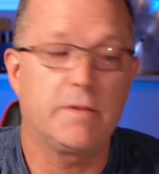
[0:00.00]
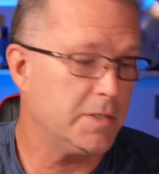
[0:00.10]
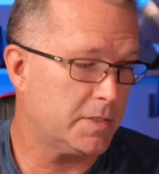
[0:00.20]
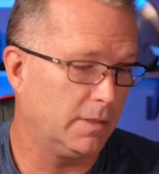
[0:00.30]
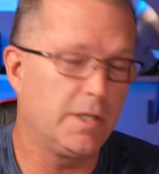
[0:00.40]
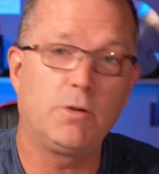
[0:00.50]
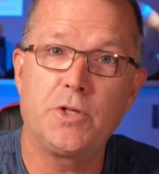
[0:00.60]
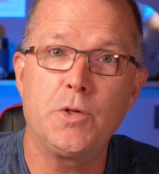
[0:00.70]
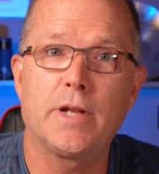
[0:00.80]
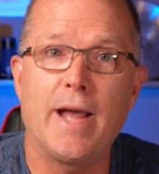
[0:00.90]
this little
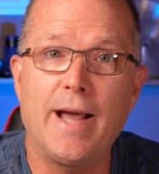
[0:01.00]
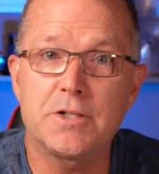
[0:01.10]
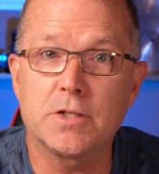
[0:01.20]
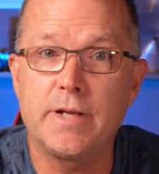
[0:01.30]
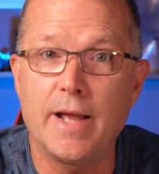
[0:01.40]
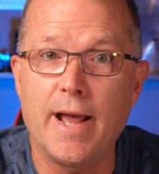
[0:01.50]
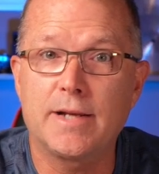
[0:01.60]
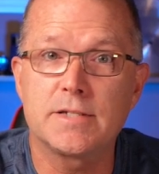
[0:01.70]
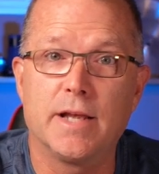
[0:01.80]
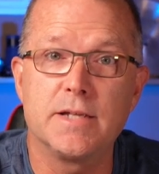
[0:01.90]
unit actually
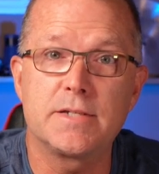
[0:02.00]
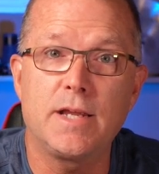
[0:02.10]
acts as